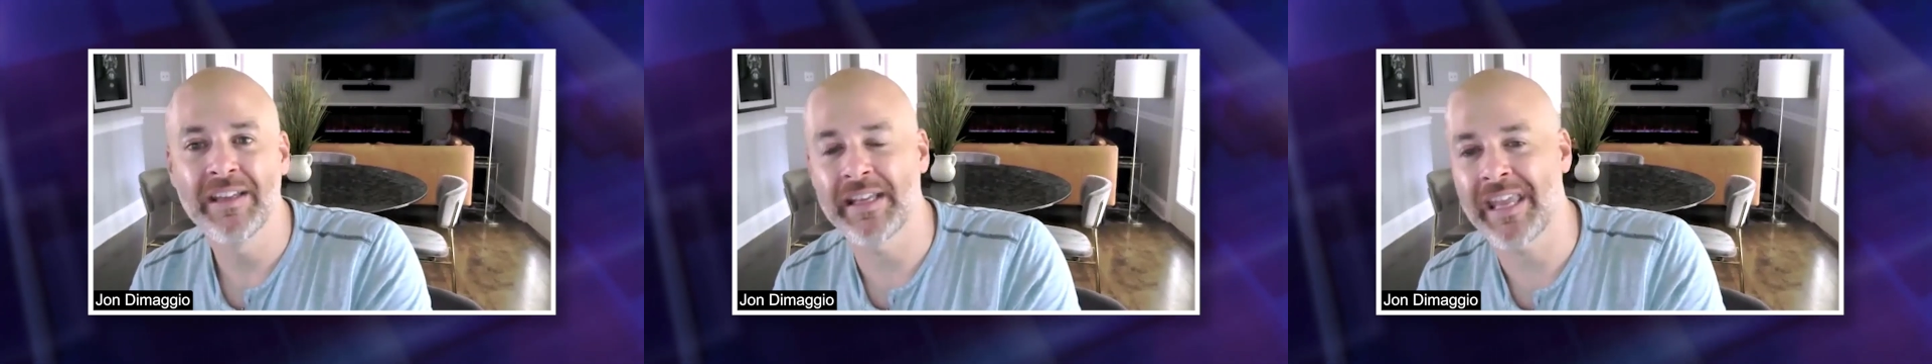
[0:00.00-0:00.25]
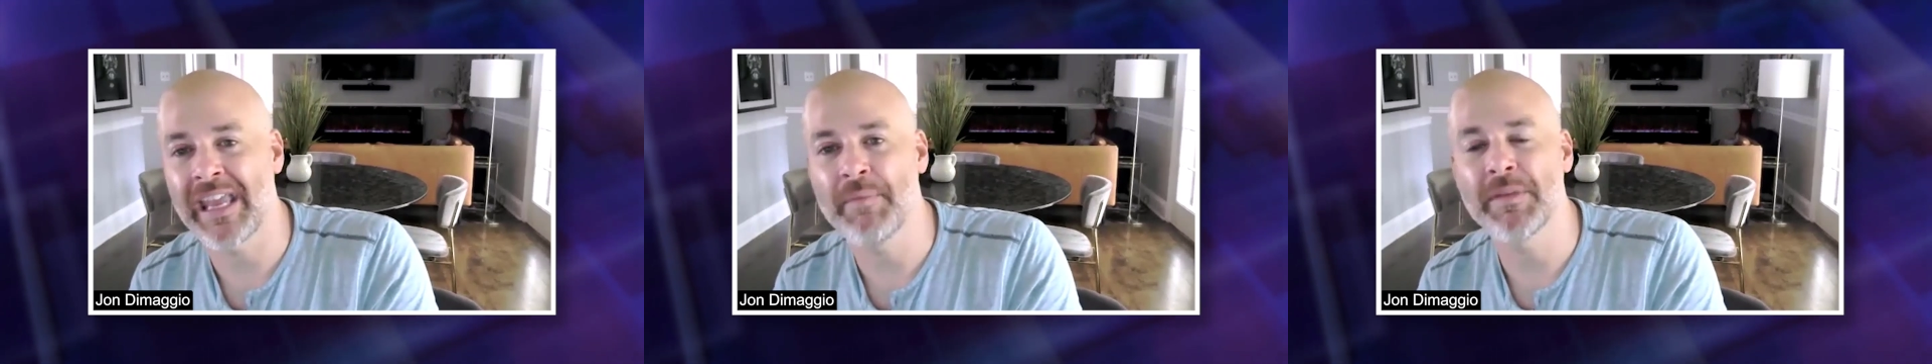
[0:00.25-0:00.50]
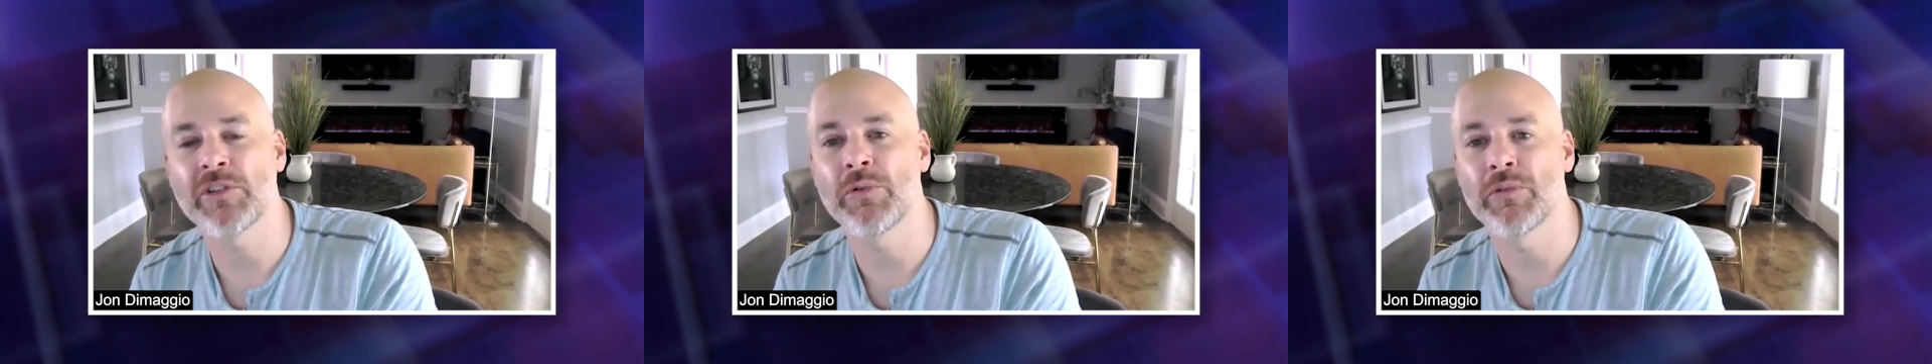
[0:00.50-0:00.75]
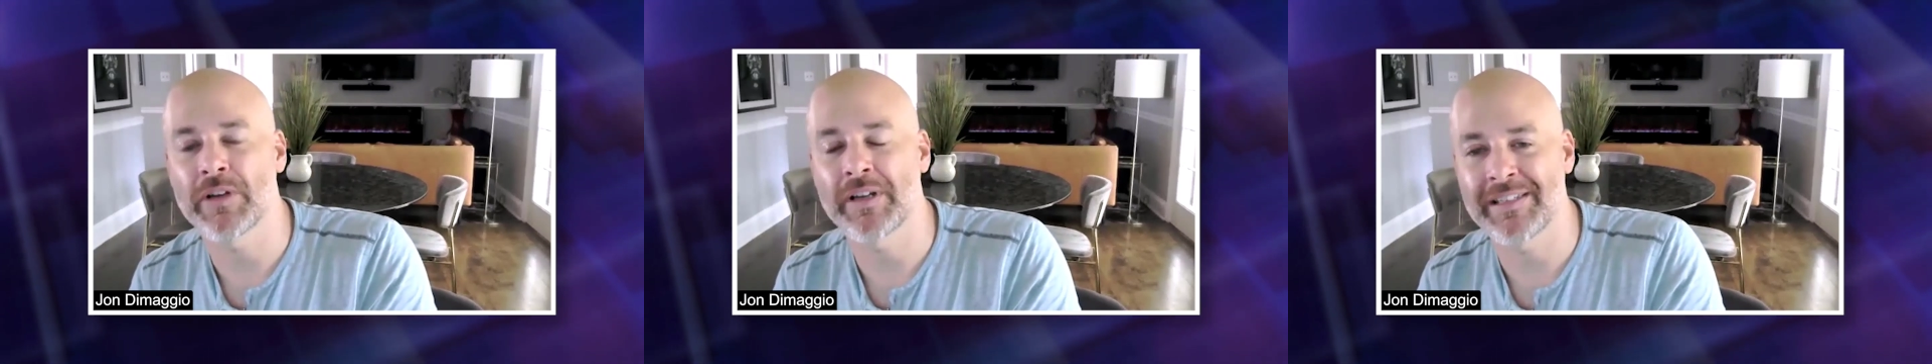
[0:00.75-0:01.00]
They came
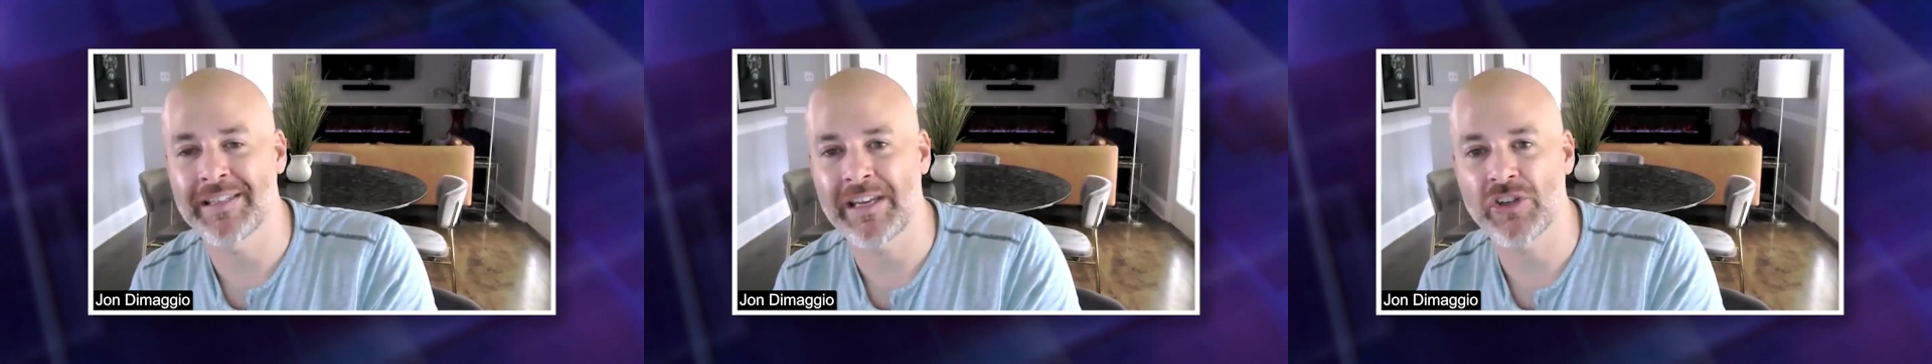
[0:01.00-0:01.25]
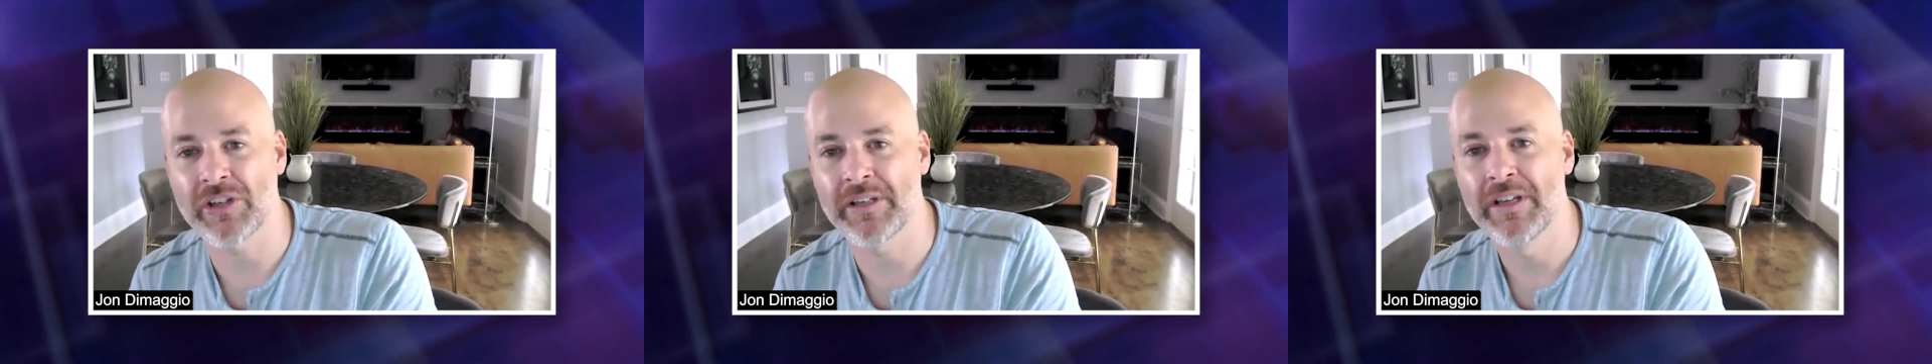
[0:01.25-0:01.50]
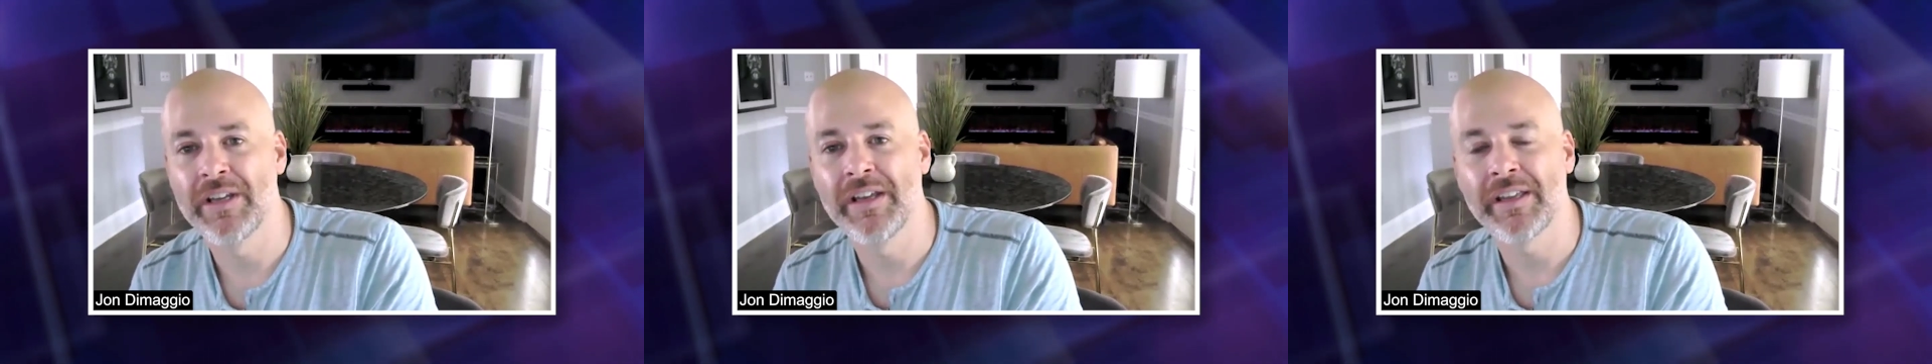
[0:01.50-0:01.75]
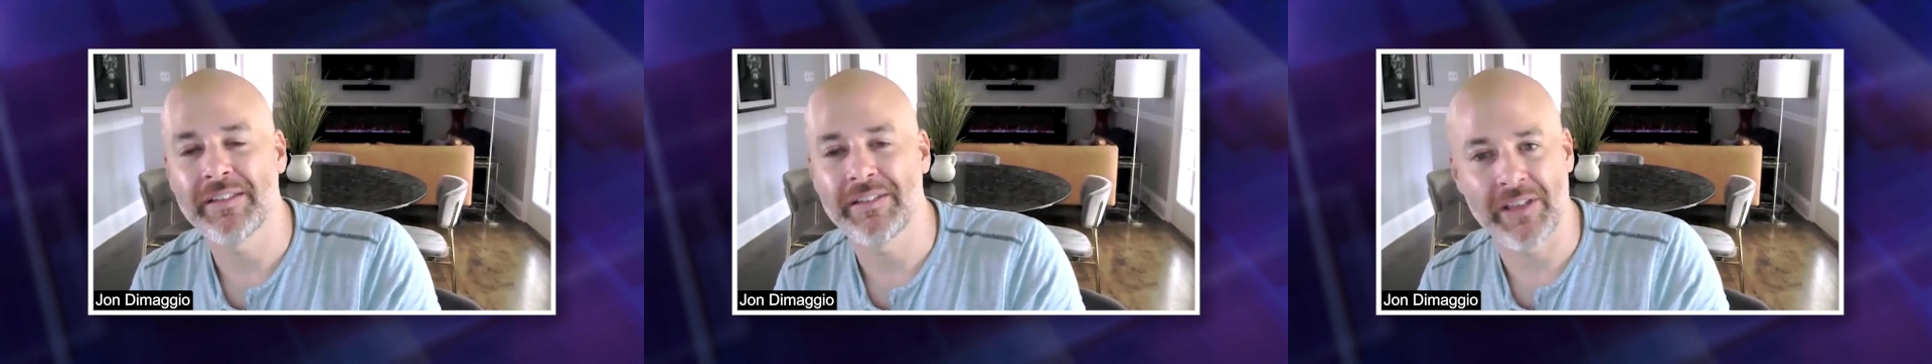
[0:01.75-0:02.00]
into an organization,
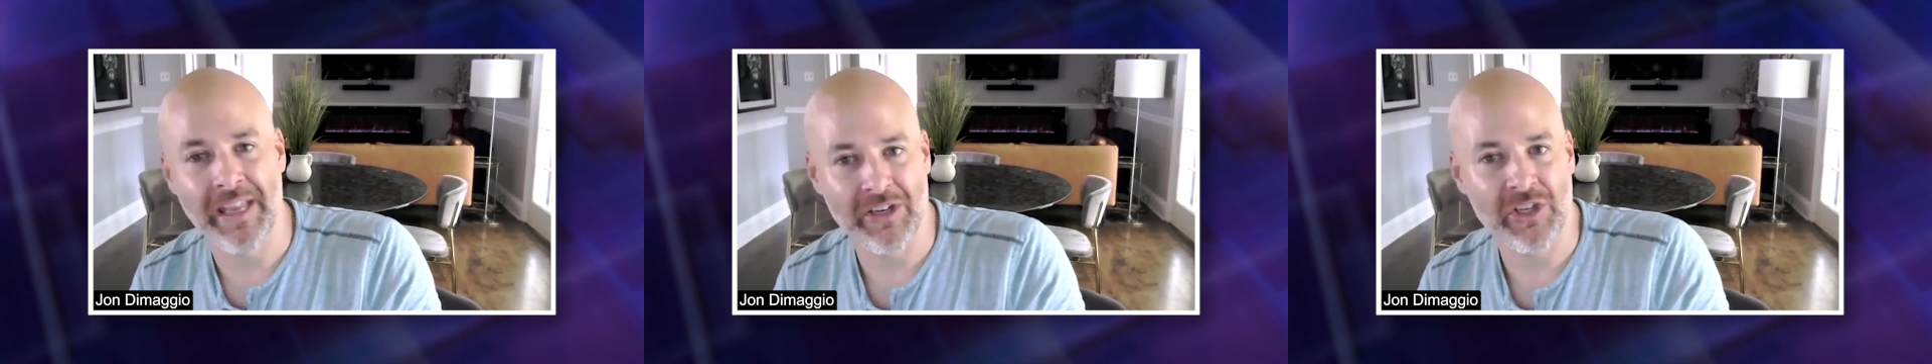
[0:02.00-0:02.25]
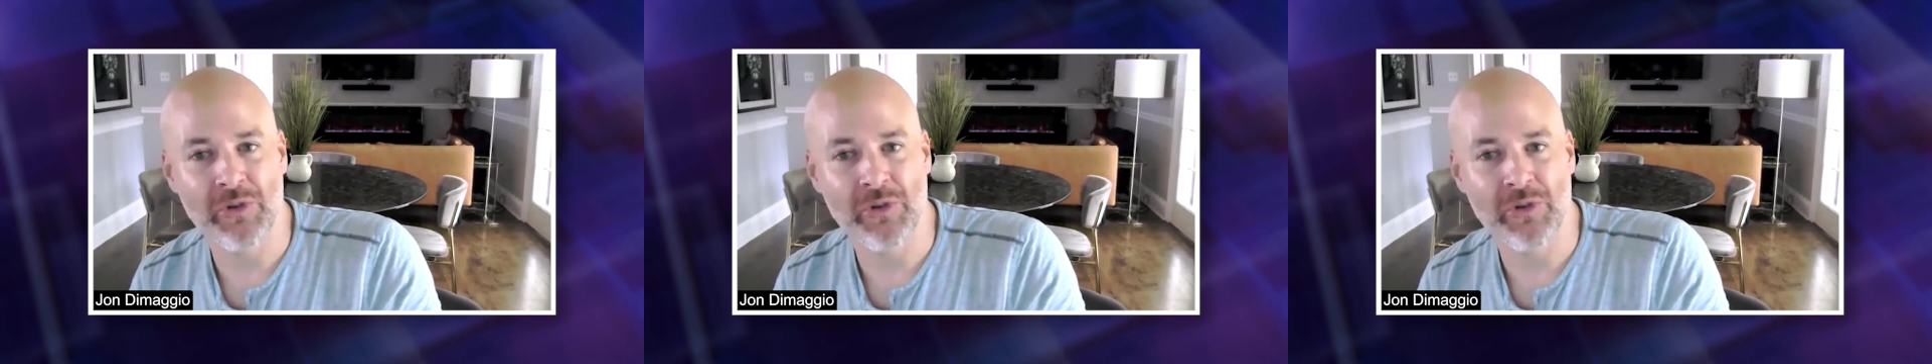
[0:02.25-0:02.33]
again,